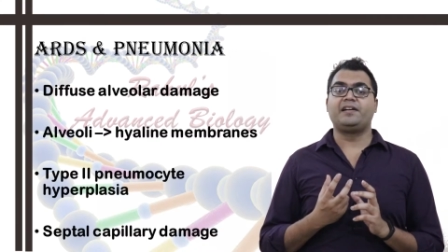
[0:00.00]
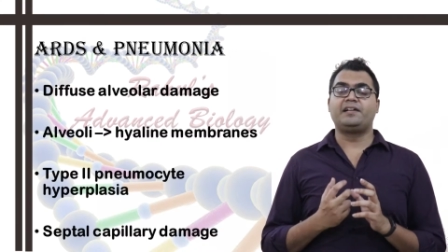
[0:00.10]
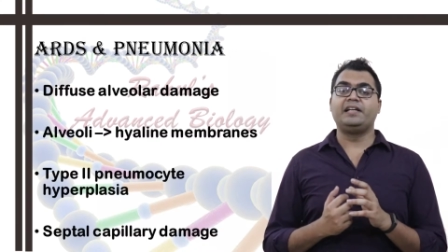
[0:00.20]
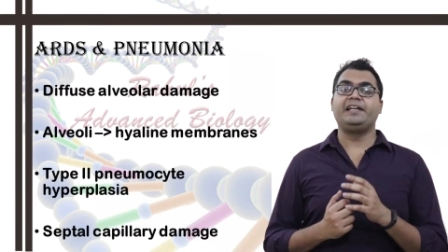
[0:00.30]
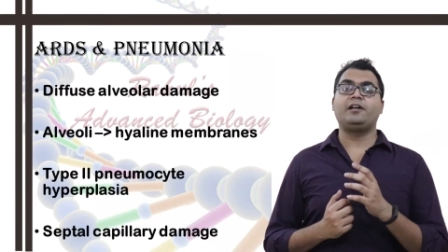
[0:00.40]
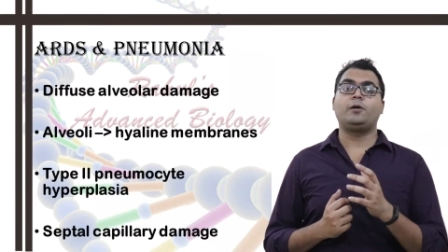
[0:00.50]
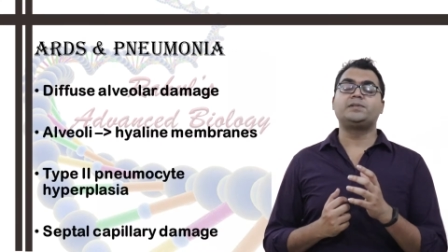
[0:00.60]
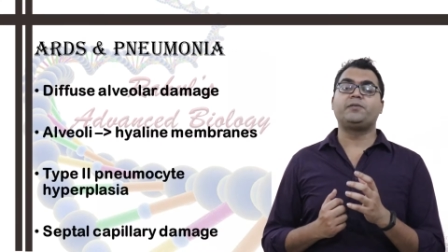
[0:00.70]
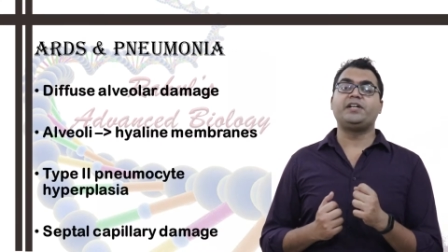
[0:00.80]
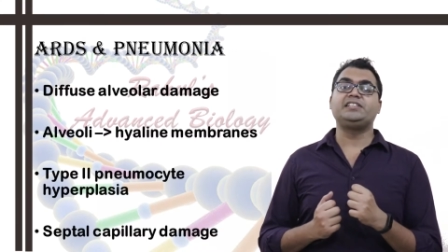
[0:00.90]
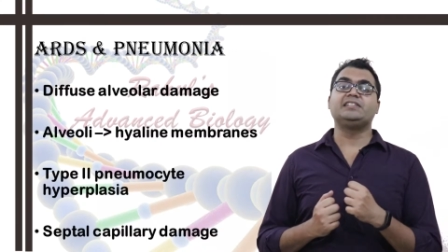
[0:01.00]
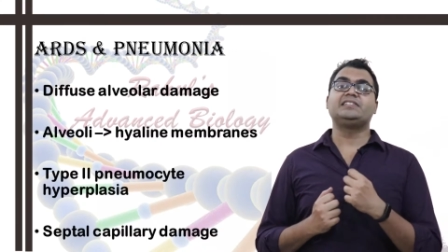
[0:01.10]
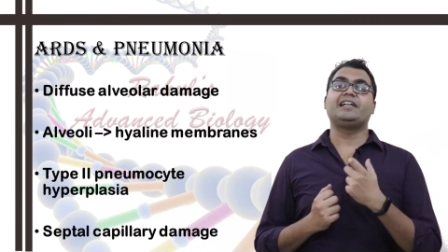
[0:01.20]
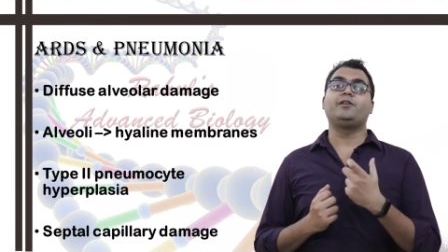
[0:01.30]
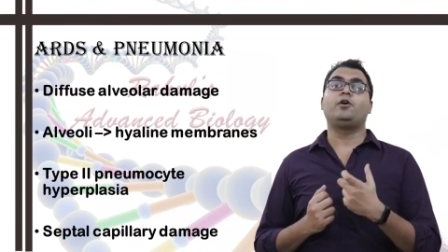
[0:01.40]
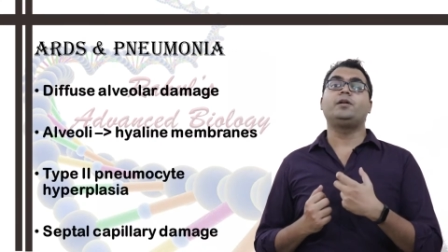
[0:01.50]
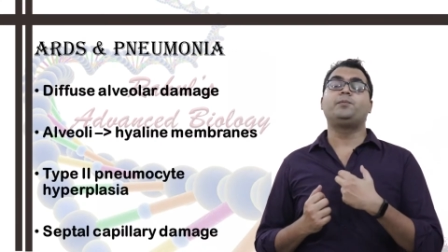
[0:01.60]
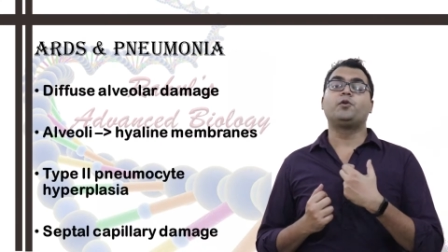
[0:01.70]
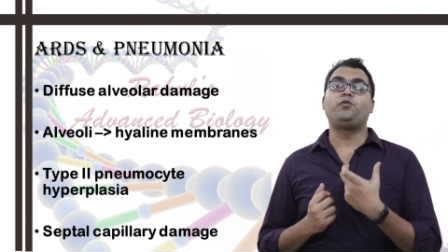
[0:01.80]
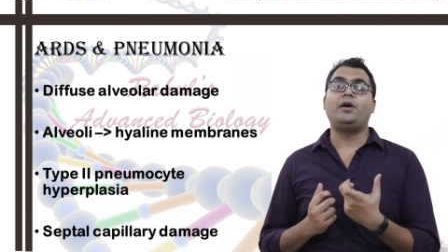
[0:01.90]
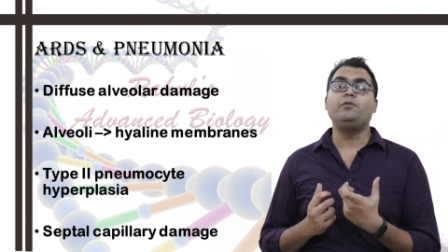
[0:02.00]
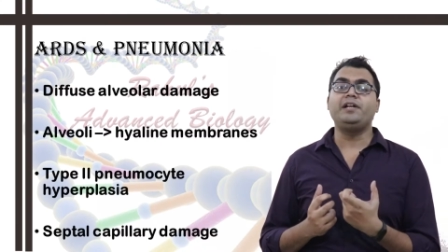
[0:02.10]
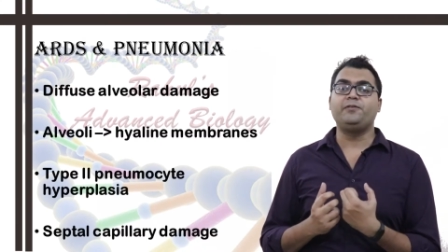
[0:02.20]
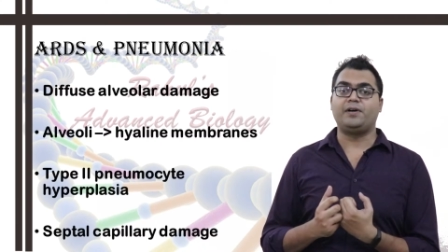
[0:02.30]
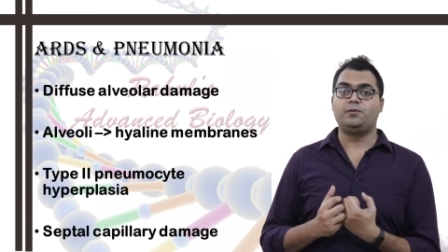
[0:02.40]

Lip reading: clinical observations are not profoundly